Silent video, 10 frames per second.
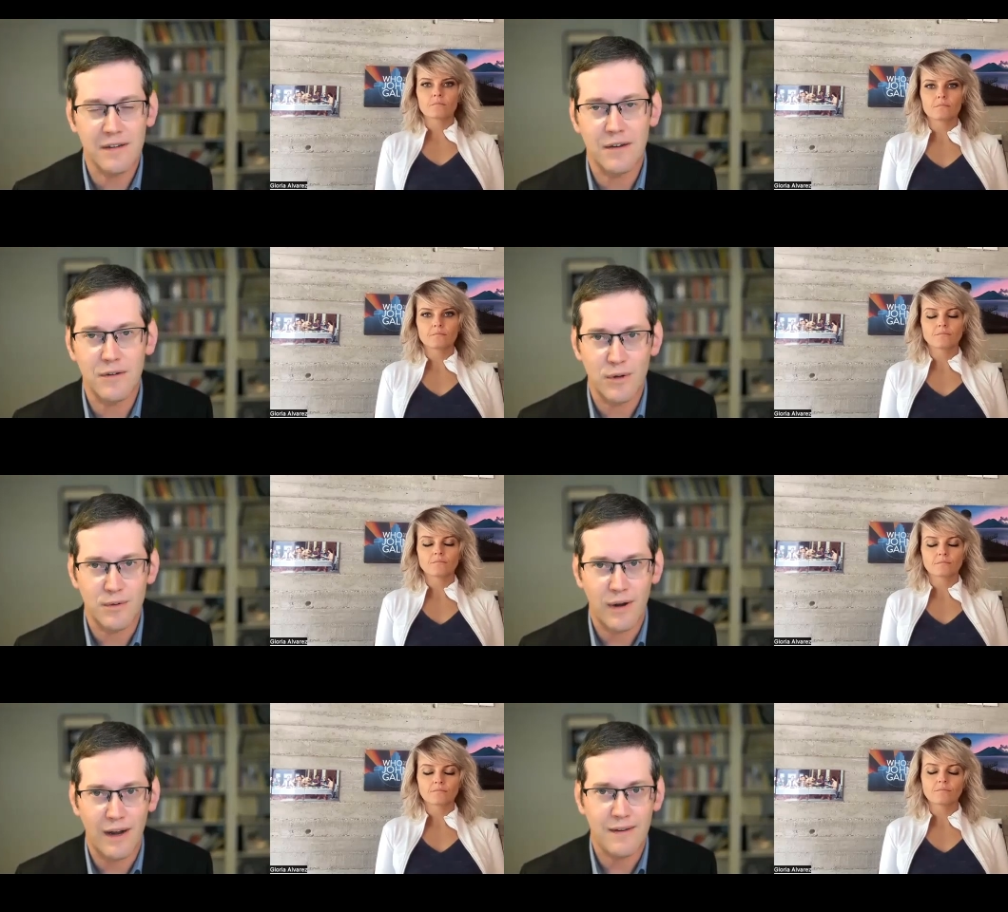Speaker 1: to do with
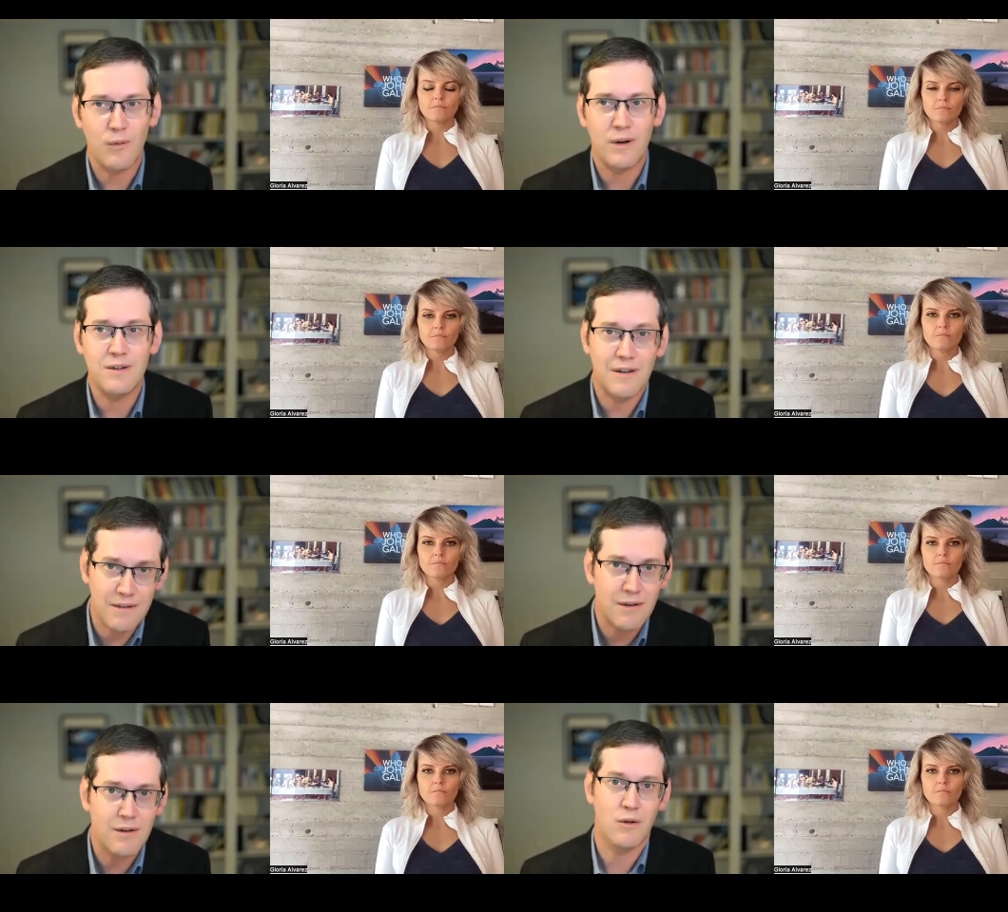rights, which is
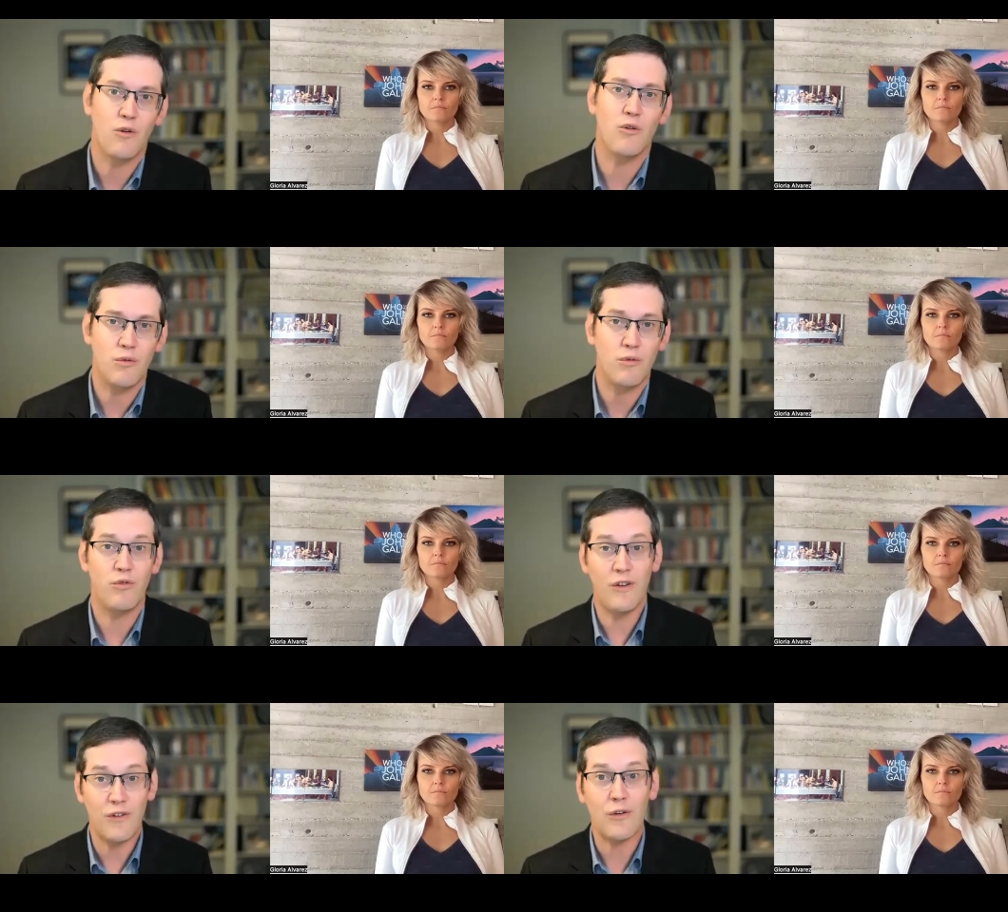
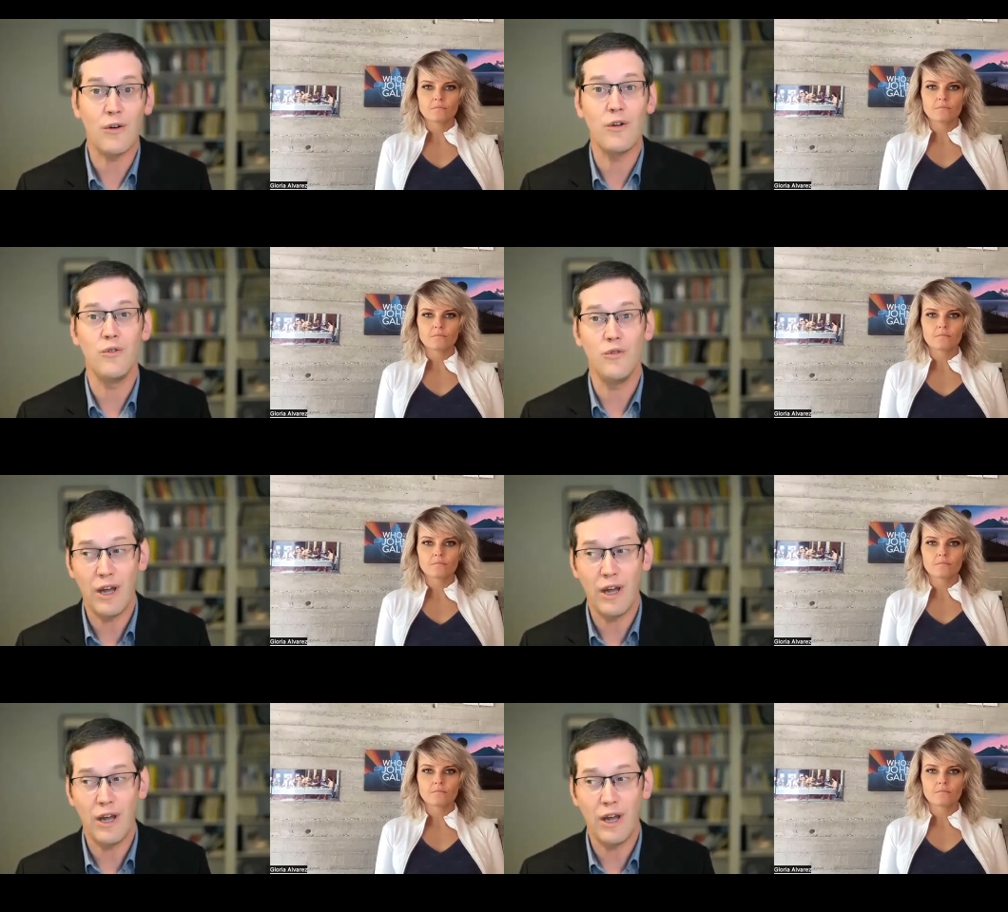physical